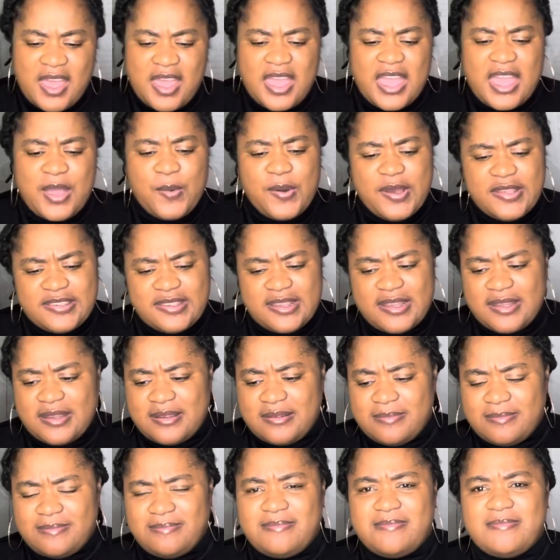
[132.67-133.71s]
it was
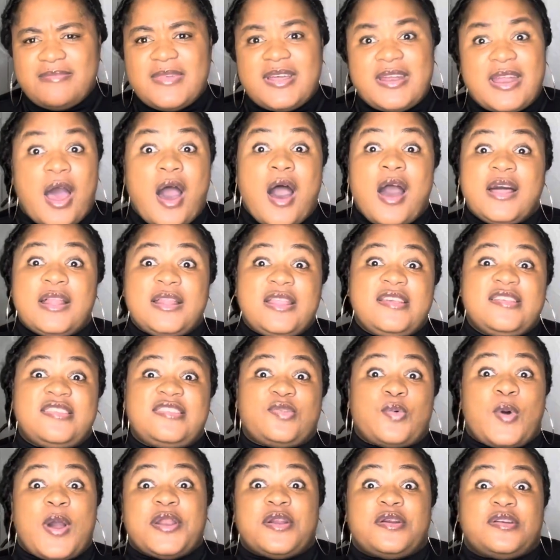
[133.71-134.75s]
a, an ugly
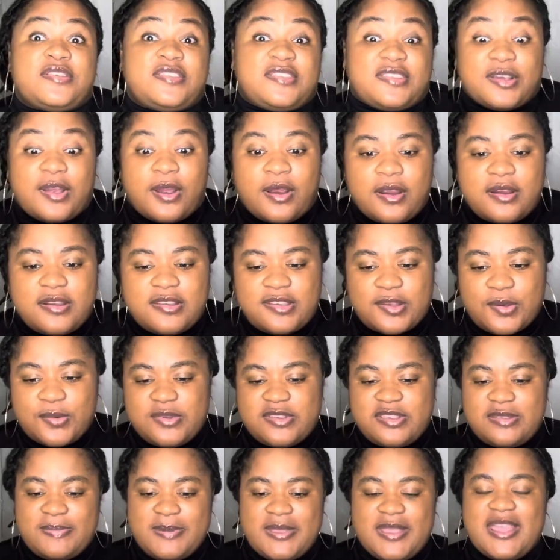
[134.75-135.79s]
sweater skirt, so to
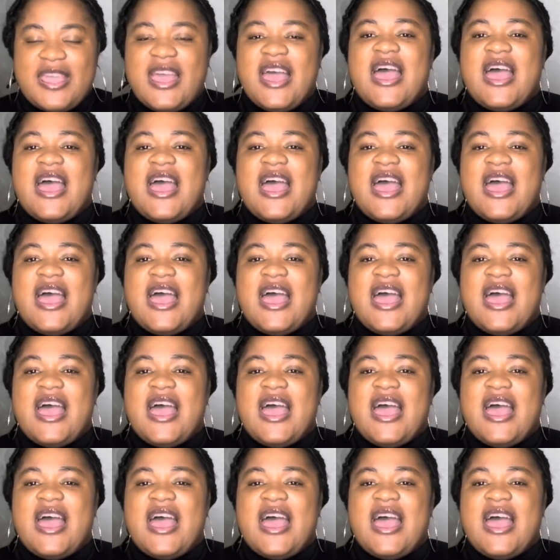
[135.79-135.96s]
speak,